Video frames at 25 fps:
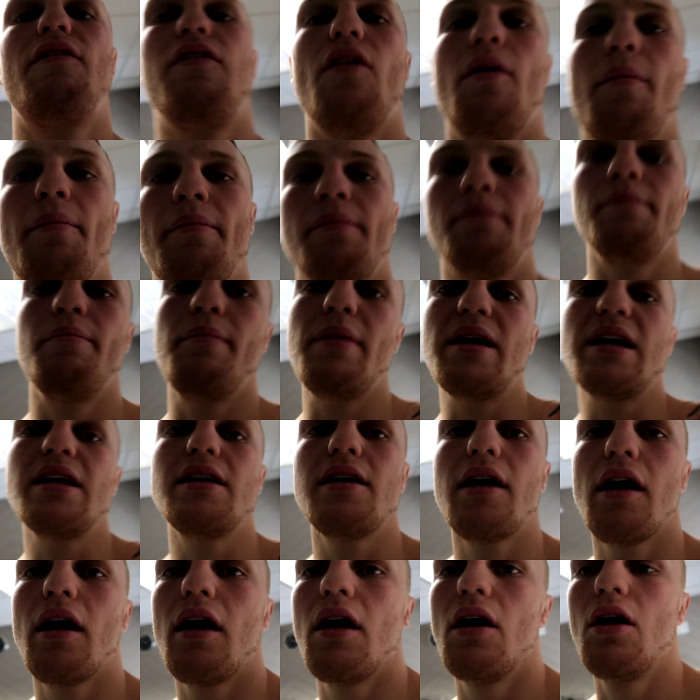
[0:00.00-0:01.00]
From
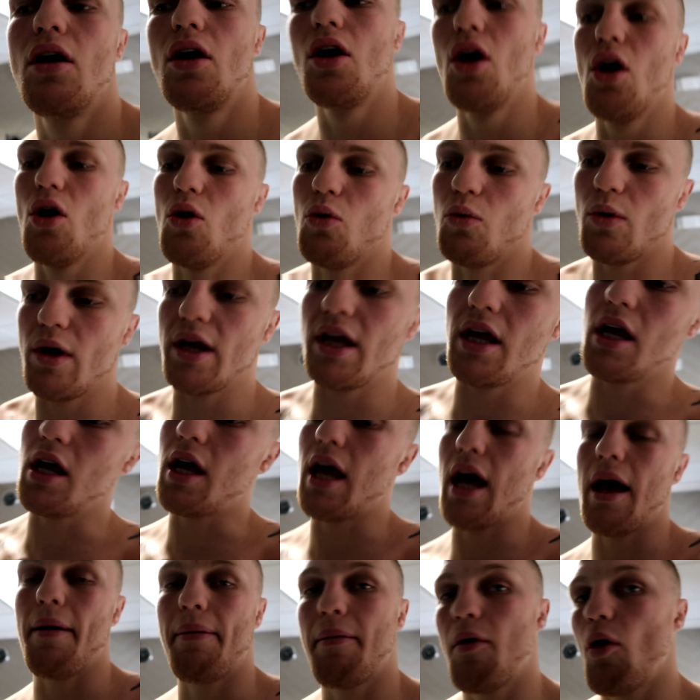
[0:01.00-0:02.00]
media, we
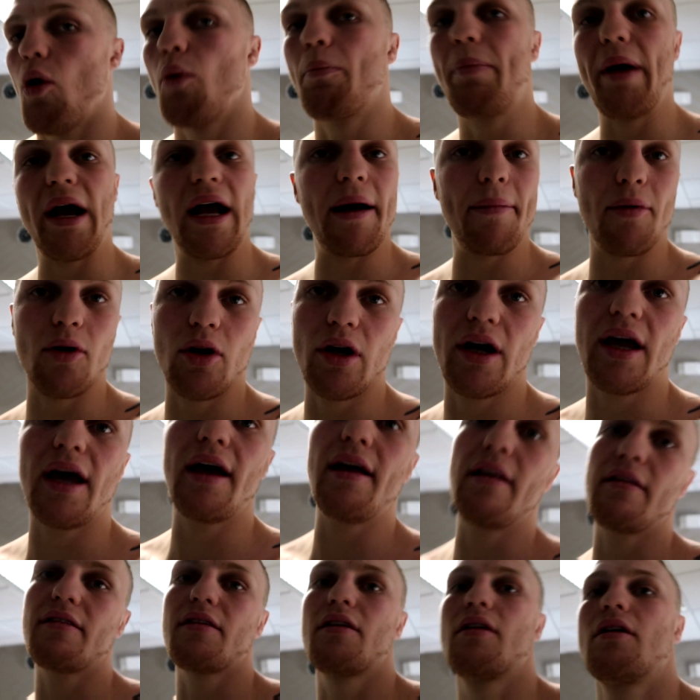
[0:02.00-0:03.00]
get pick up all the
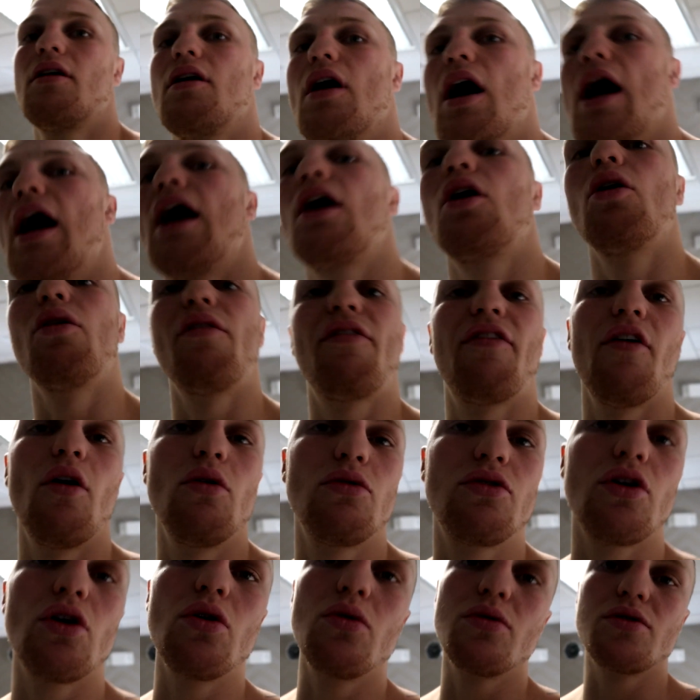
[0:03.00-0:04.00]
kit, uh, go to
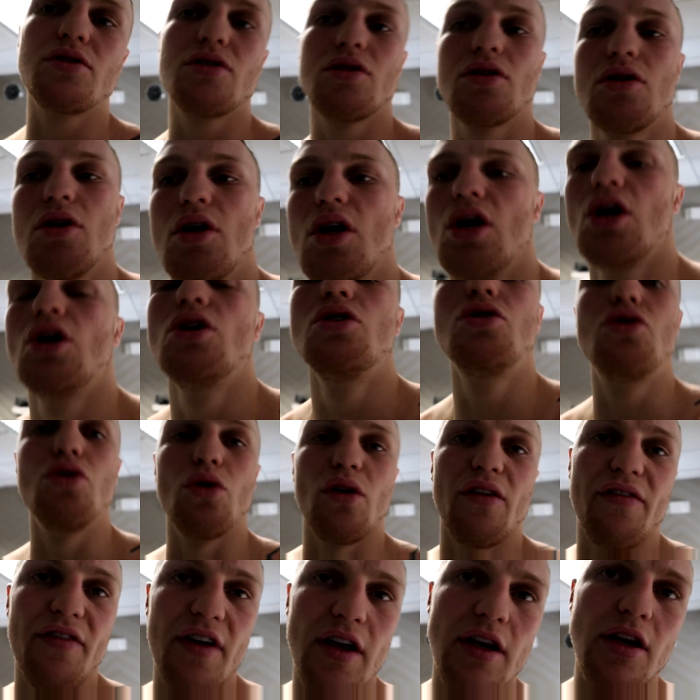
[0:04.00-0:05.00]
photos,
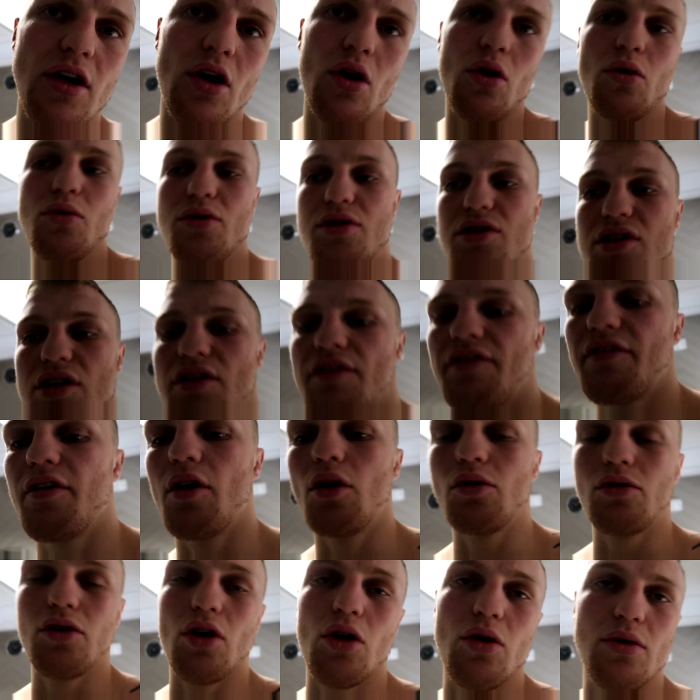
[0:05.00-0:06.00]
do the videos and the
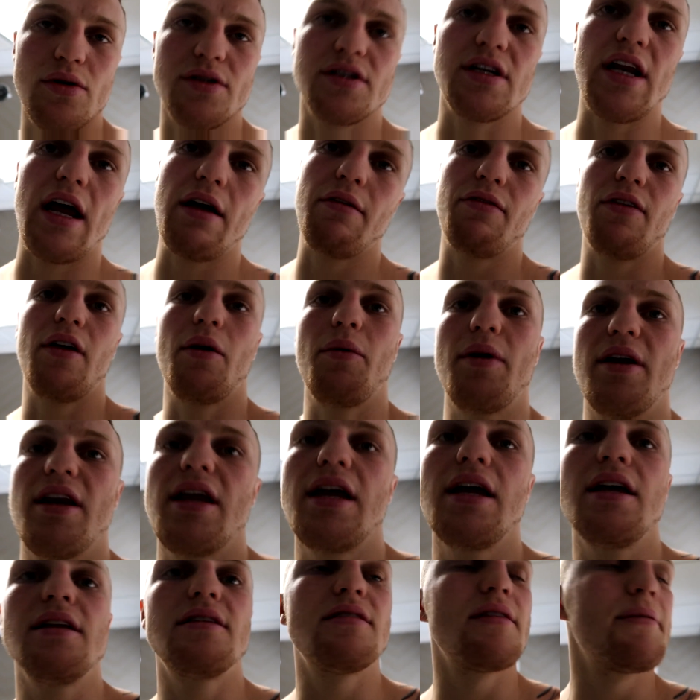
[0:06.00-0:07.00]
photos and everything we
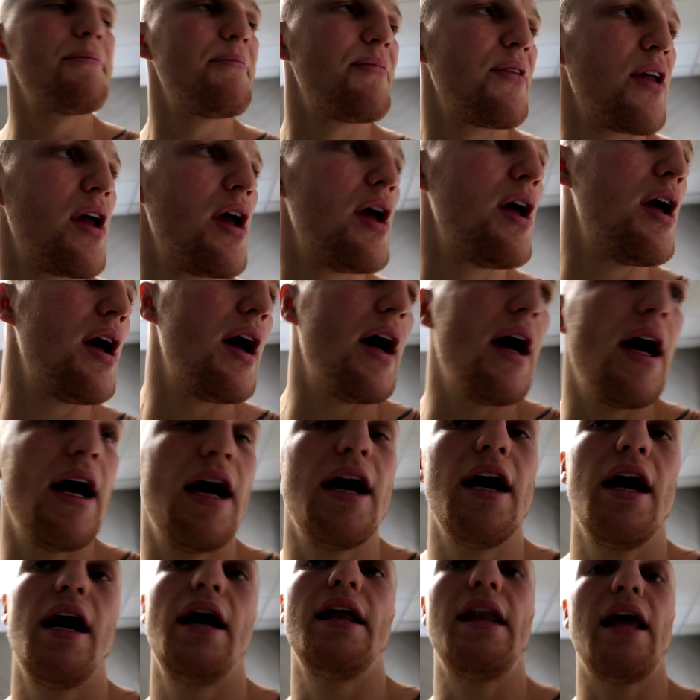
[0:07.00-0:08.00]
need.
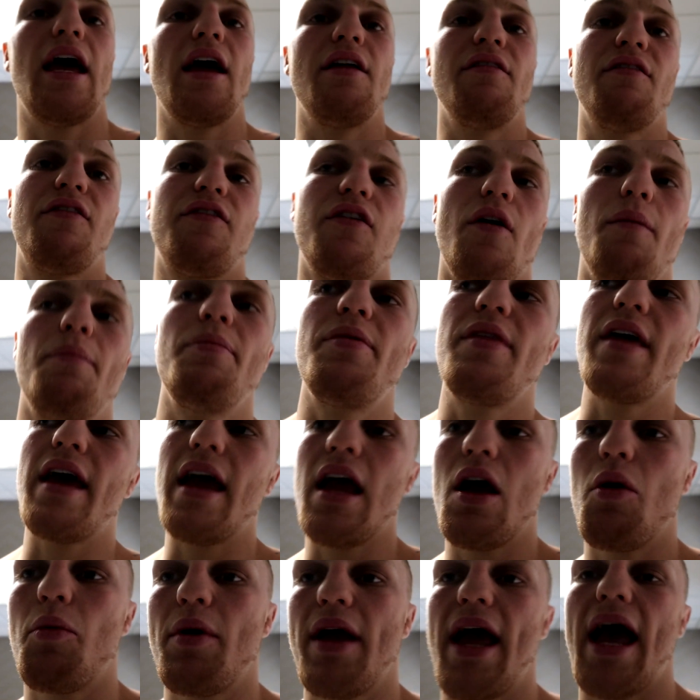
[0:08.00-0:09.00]
Uh, and then from
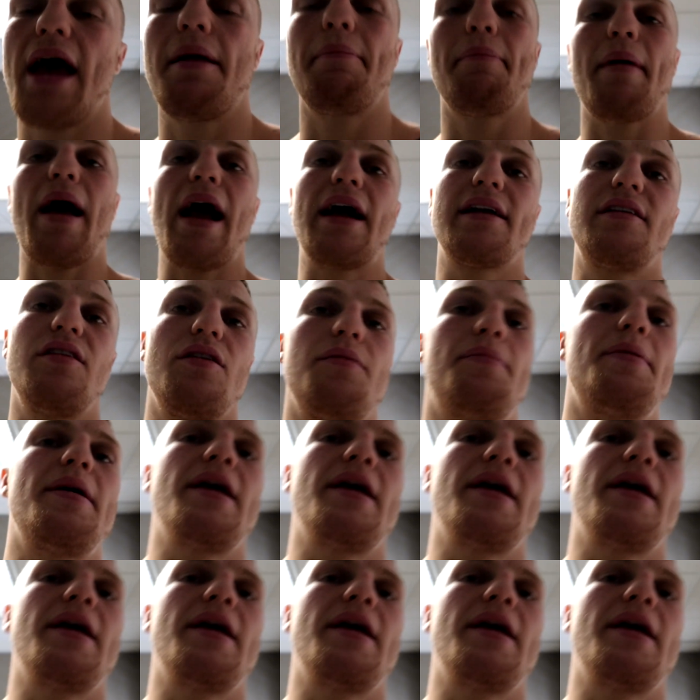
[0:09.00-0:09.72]
there we head back to the